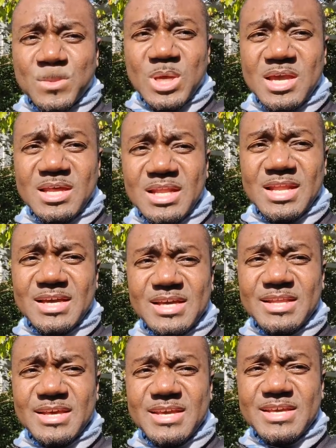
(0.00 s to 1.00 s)
and
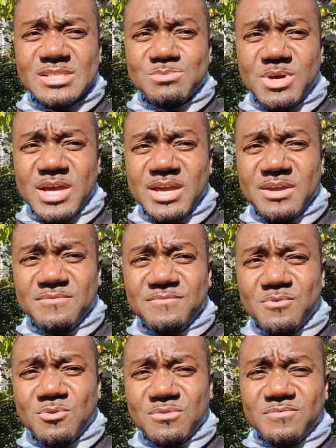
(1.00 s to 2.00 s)
luckily it's my
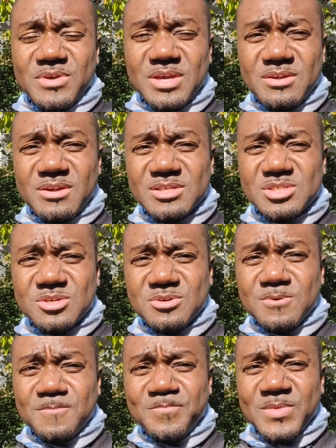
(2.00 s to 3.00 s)
fourth finger
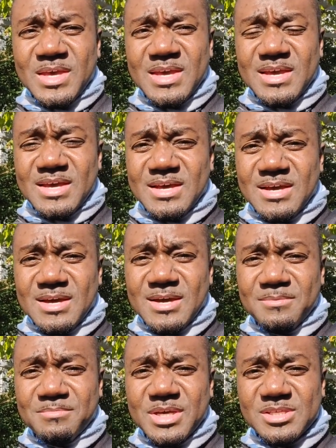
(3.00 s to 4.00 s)
so
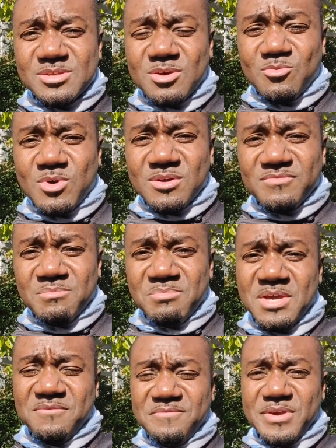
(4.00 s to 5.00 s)
um, it's not one of the
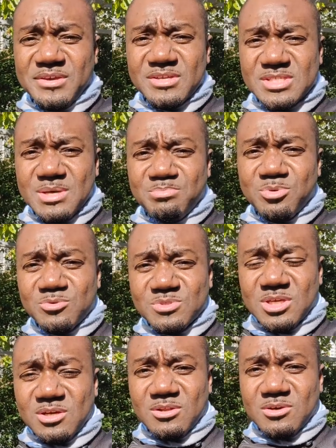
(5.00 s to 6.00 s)
main fingers that pulls
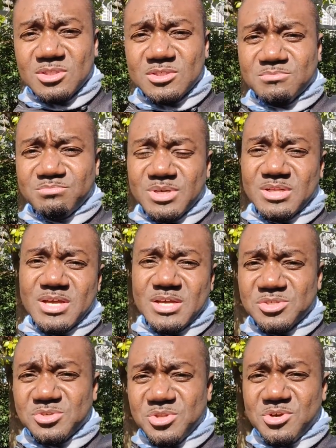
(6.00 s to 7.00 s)
the clutch but
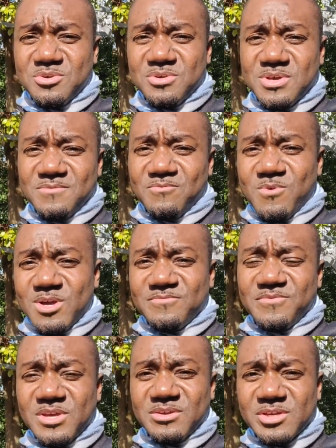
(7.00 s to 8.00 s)
as you know if one
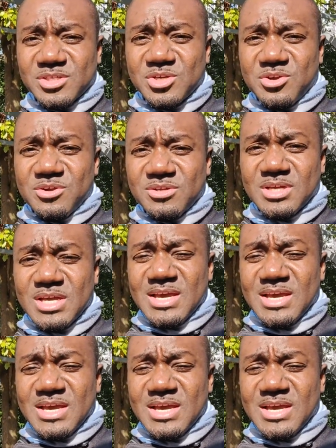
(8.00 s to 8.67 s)
finger is hurt